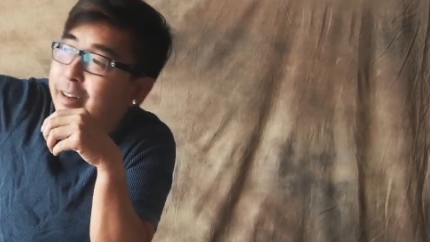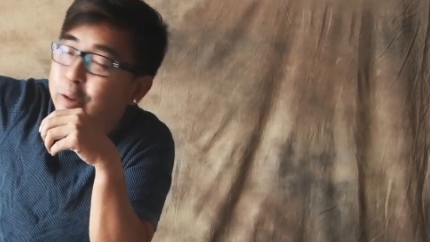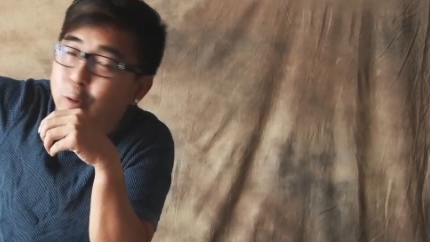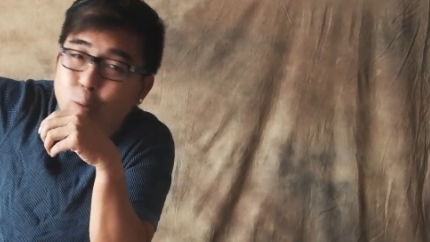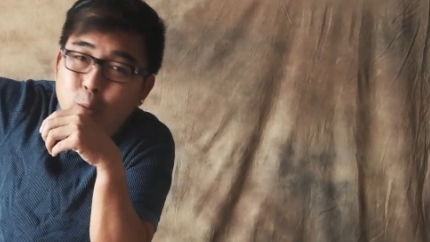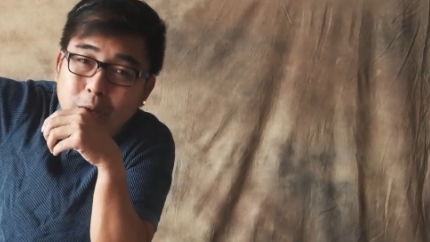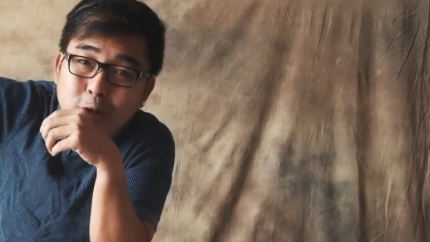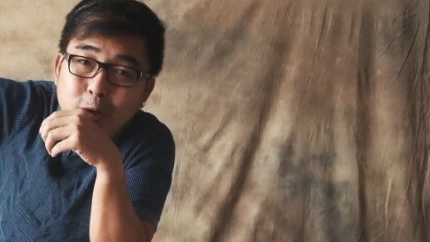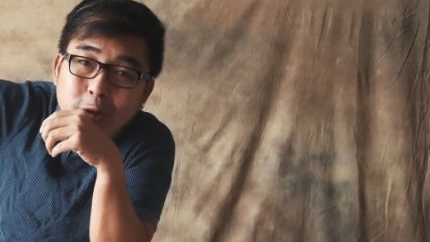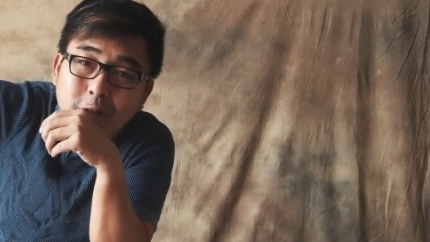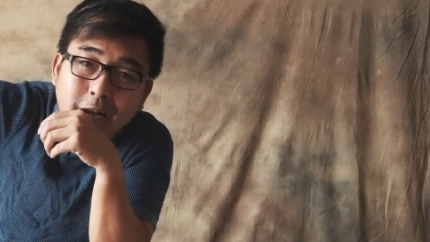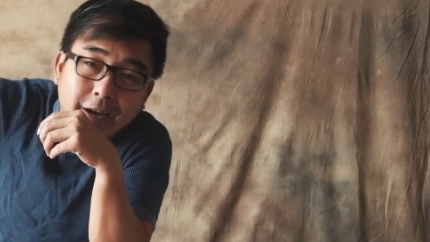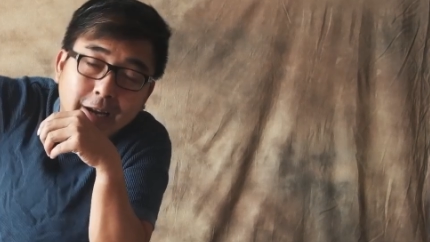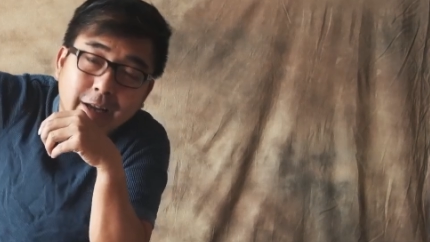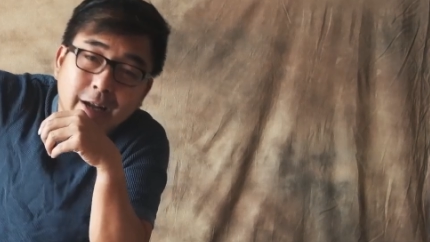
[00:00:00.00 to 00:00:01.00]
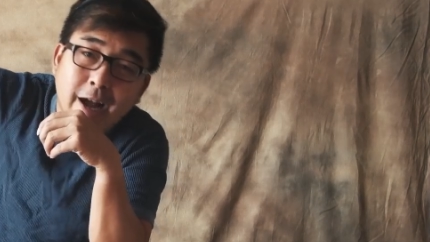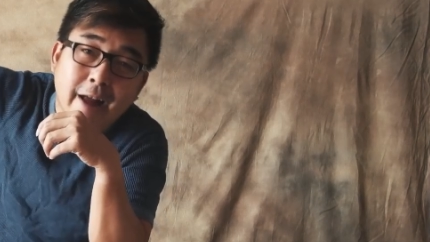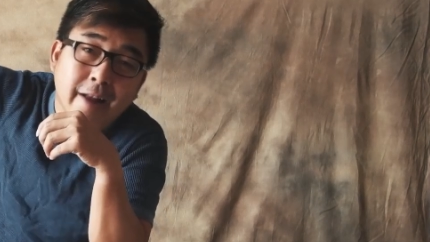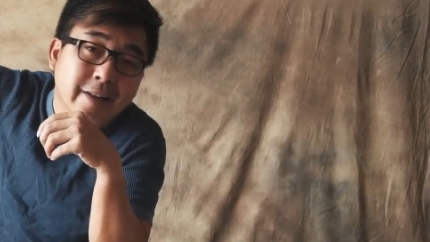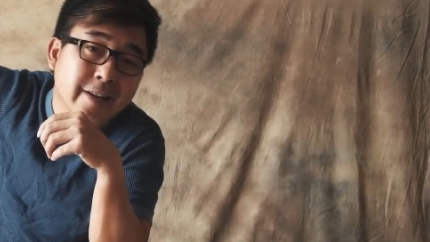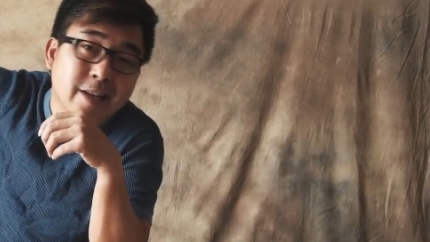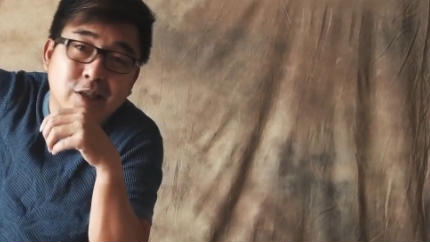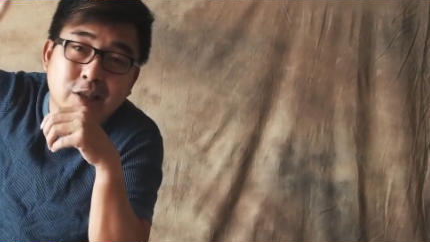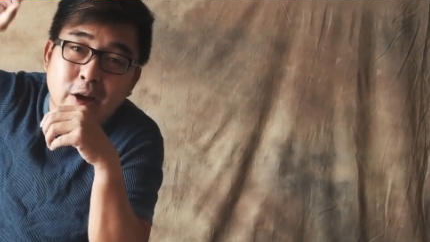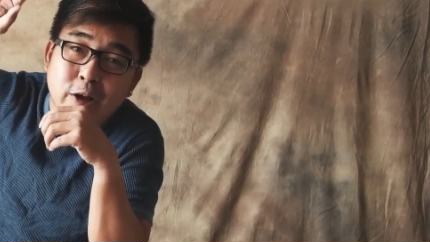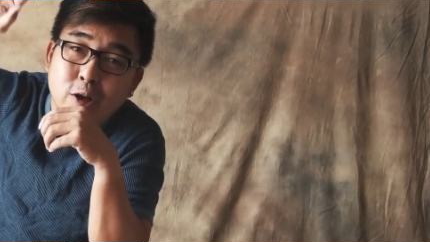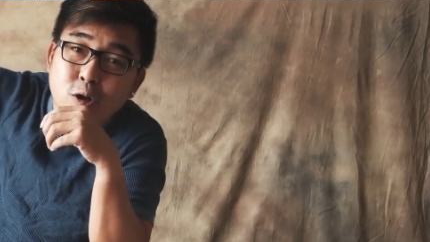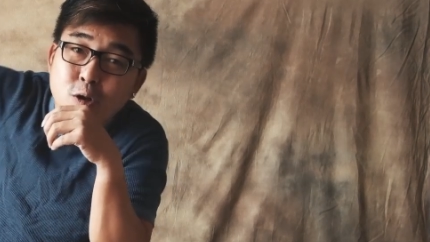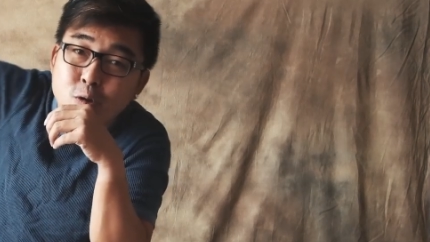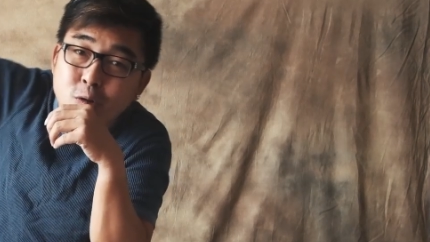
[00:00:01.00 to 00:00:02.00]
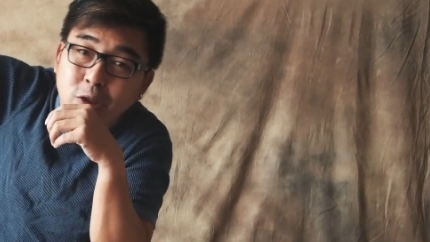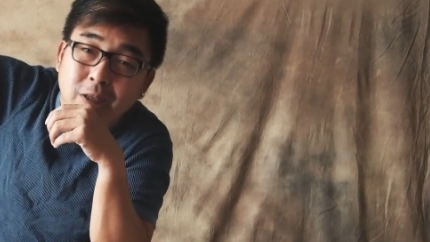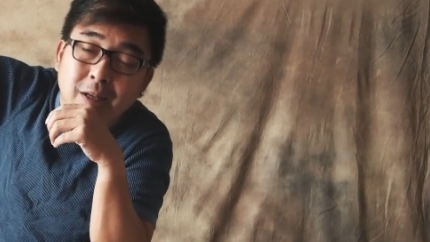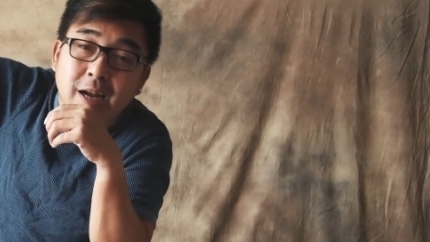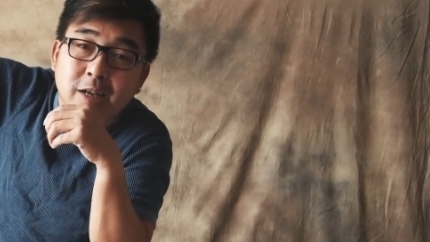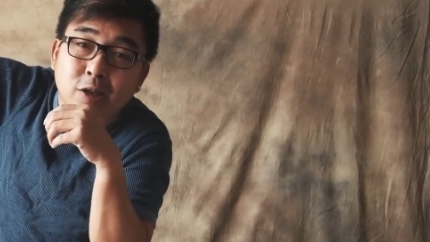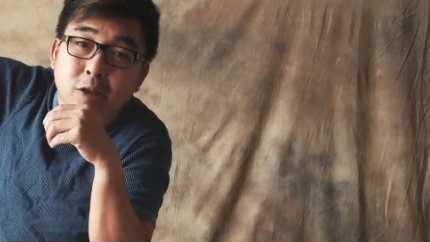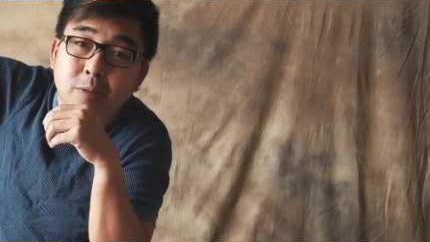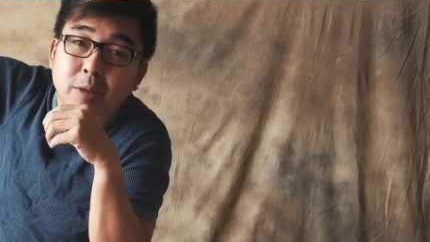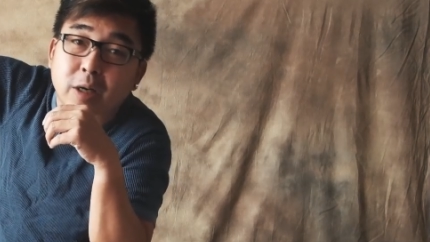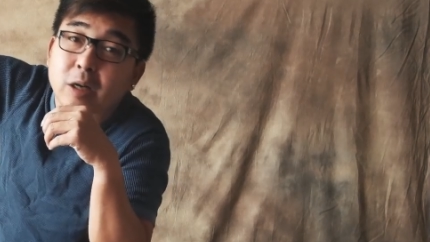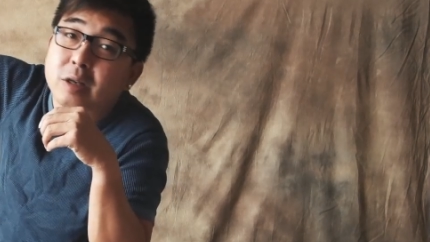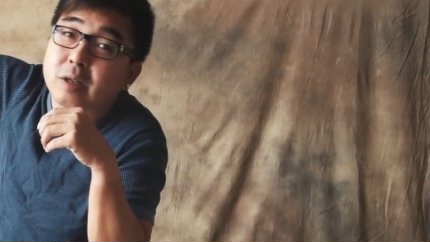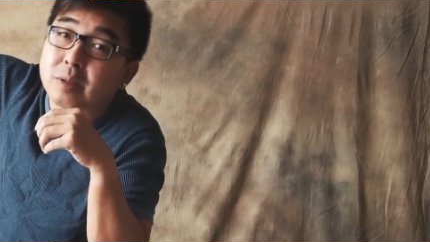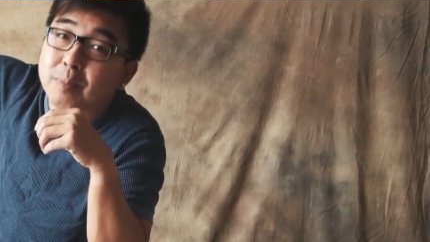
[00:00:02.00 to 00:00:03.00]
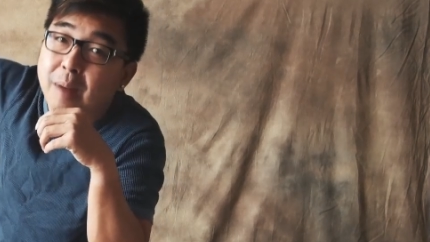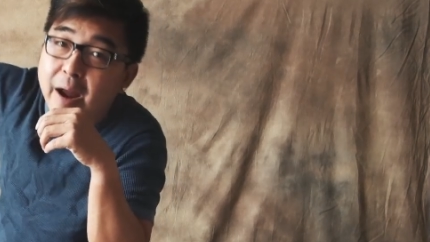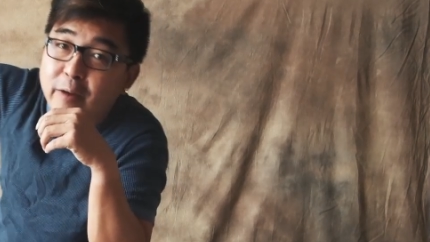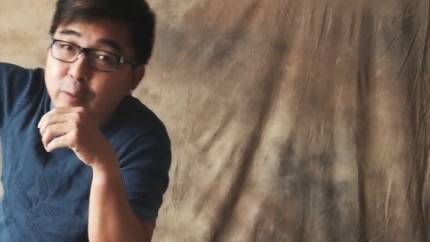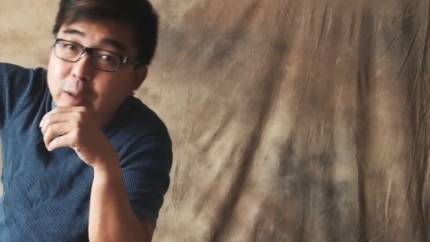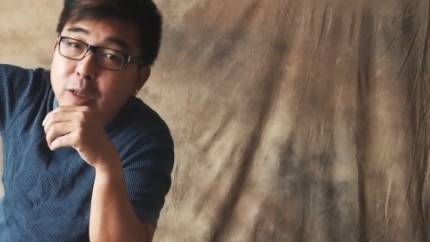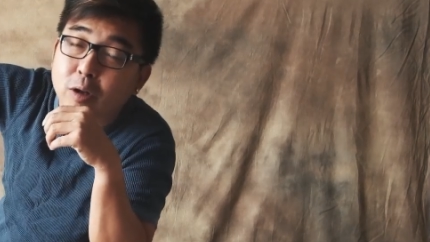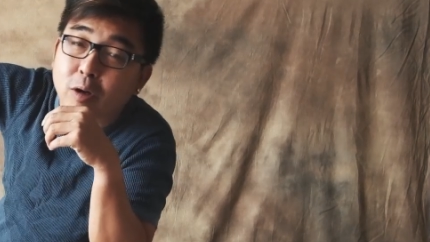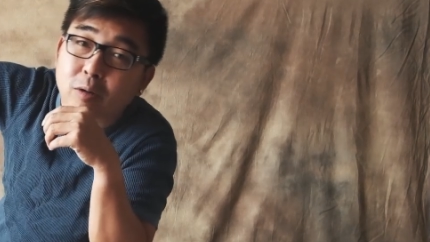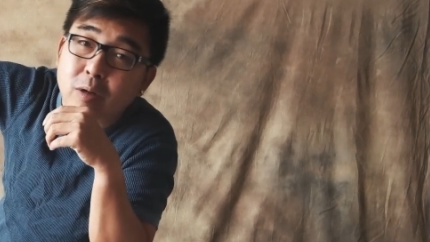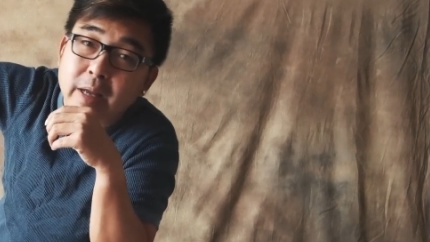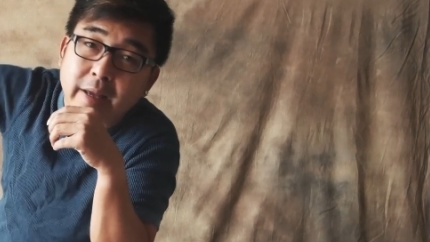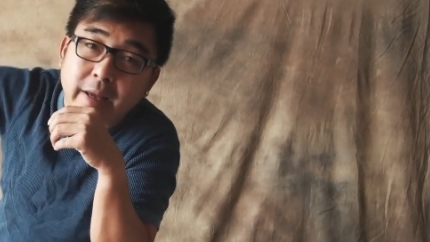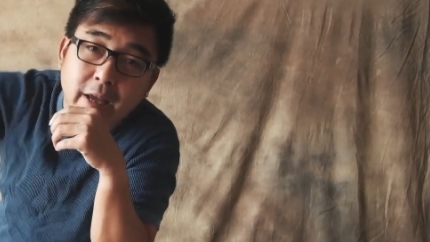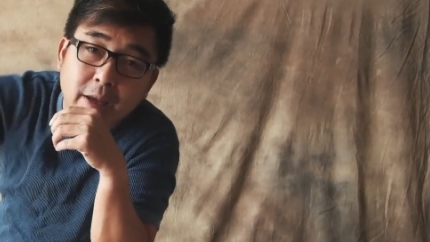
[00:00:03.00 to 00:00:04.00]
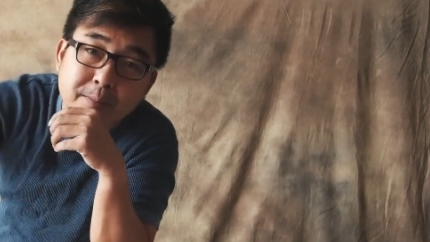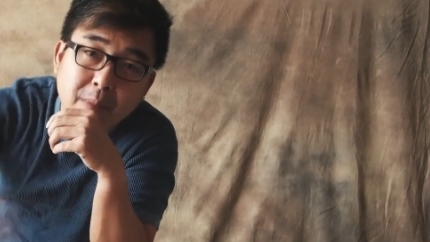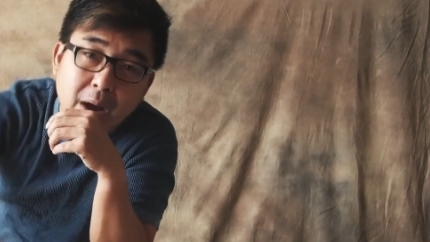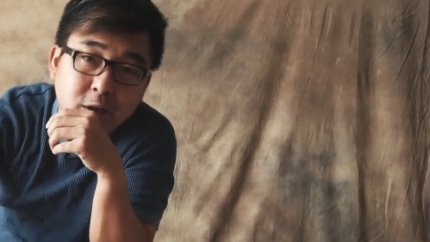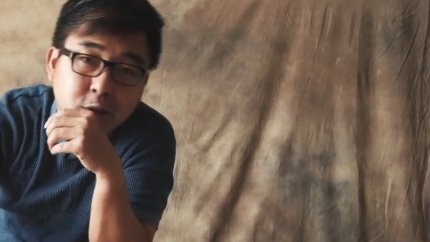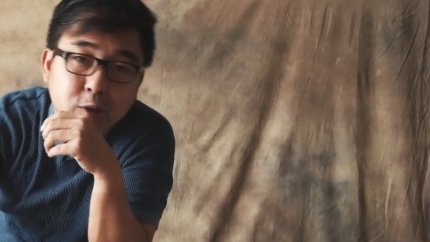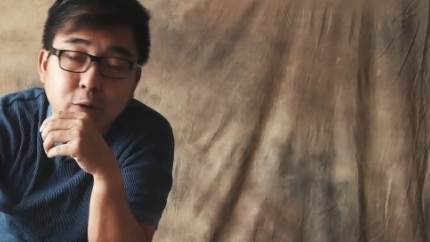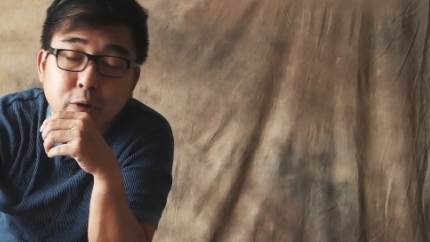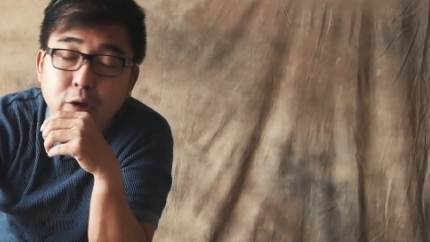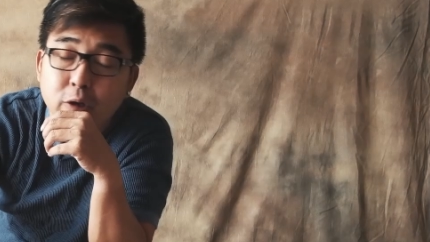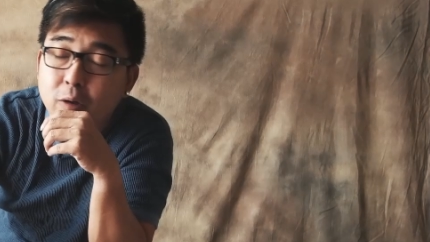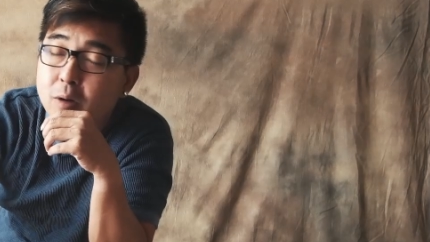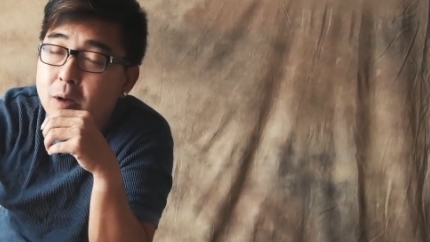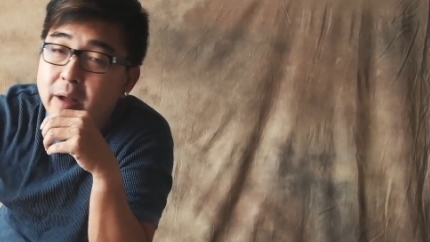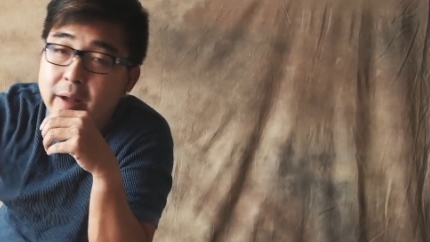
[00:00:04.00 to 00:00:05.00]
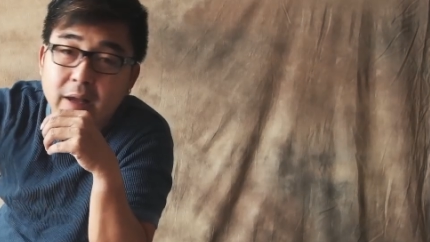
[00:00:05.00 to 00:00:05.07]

the window light and it's a huge light source because my window in my studio